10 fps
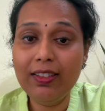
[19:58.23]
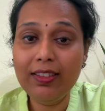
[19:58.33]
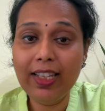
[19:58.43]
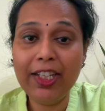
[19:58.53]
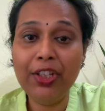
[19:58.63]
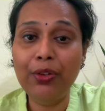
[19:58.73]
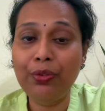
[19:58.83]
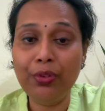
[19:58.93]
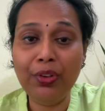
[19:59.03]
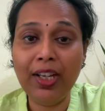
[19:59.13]
Thank you
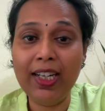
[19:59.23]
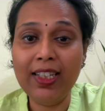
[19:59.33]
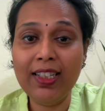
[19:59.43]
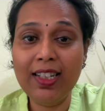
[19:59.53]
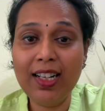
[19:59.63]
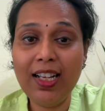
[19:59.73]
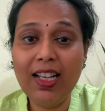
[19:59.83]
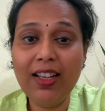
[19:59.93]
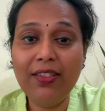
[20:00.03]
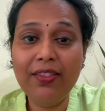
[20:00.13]
for that.
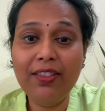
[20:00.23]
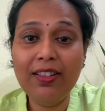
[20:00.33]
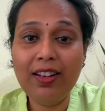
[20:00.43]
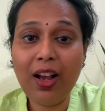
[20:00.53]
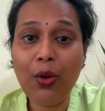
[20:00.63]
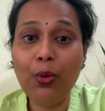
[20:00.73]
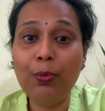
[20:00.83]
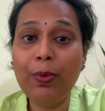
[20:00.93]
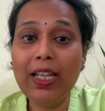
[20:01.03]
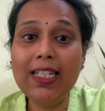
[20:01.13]
Now,
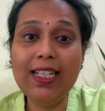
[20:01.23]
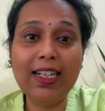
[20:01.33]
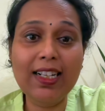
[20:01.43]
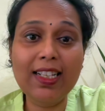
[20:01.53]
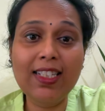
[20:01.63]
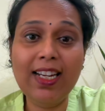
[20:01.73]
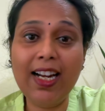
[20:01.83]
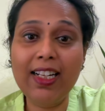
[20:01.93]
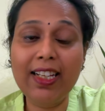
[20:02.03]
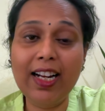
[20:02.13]
please
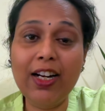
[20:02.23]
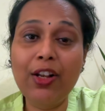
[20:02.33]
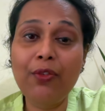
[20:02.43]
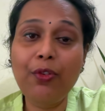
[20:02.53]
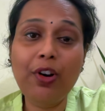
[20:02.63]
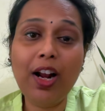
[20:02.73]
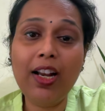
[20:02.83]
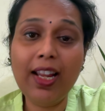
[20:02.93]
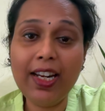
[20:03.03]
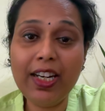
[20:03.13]
understand that for
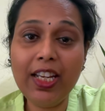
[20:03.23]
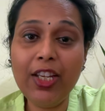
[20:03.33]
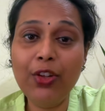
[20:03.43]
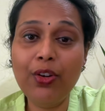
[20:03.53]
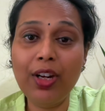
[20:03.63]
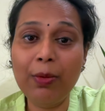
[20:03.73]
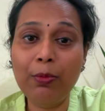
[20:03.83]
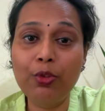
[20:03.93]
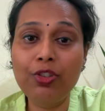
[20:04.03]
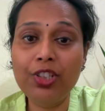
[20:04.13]
aligning your
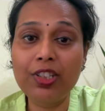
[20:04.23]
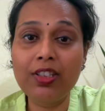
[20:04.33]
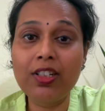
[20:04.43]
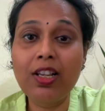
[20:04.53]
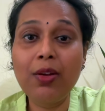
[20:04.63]
emotion,